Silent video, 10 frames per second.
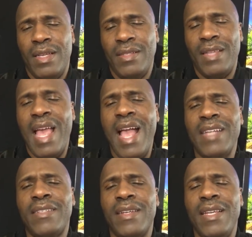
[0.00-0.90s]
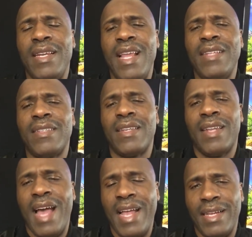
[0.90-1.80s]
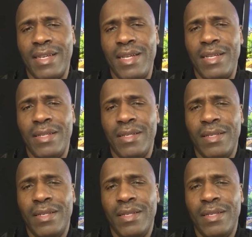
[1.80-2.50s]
is actually less likely